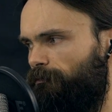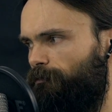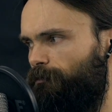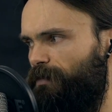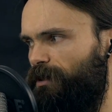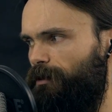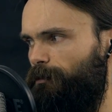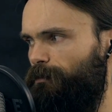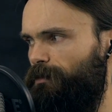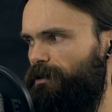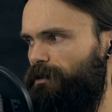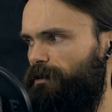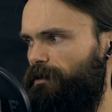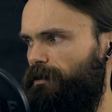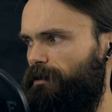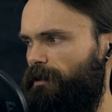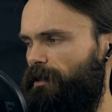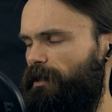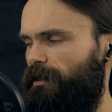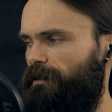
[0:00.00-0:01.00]

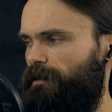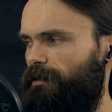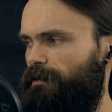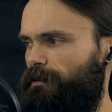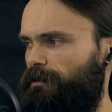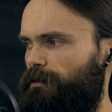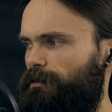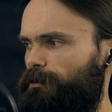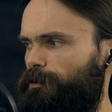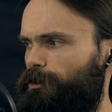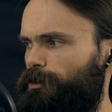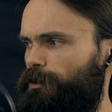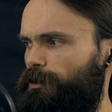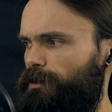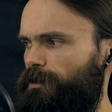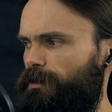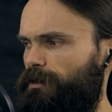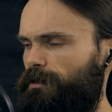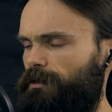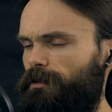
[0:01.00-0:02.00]
Maybe I had
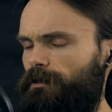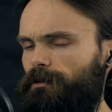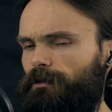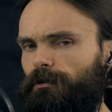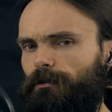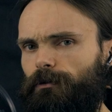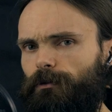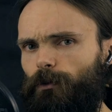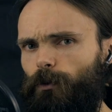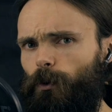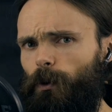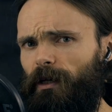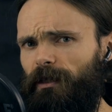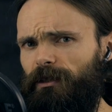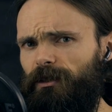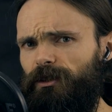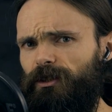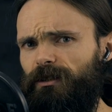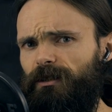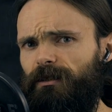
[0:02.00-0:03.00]
just
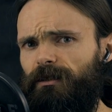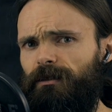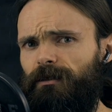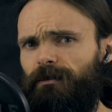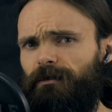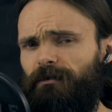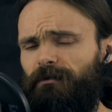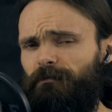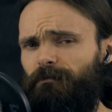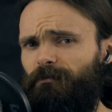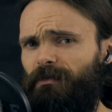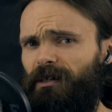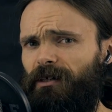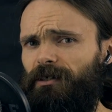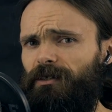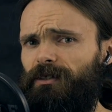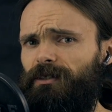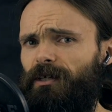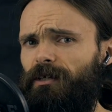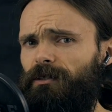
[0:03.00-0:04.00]
watched
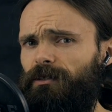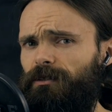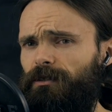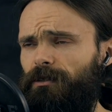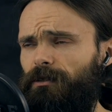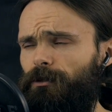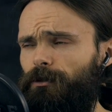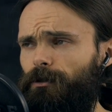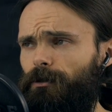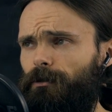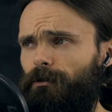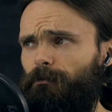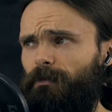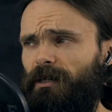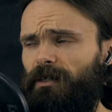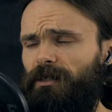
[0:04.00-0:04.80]
My Sassy Girl.